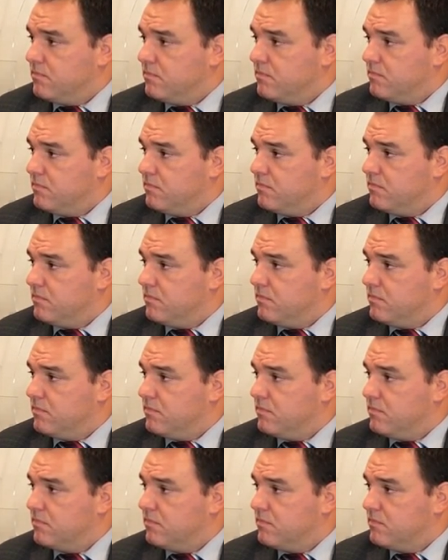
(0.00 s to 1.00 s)

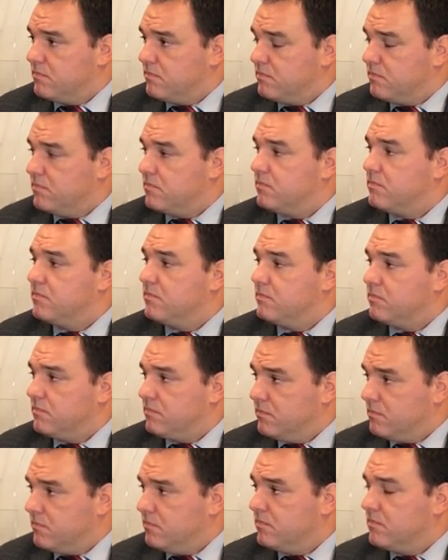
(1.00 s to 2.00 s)

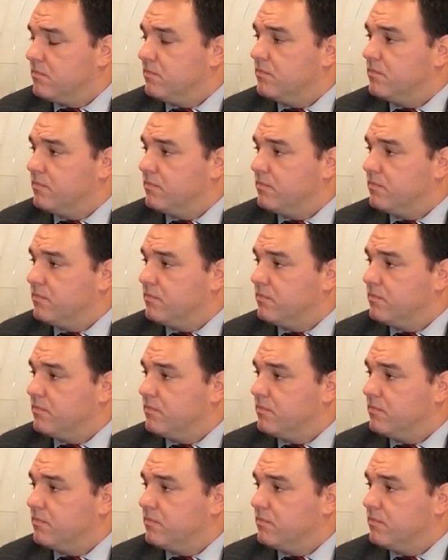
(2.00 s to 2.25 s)
This person isn't speaking.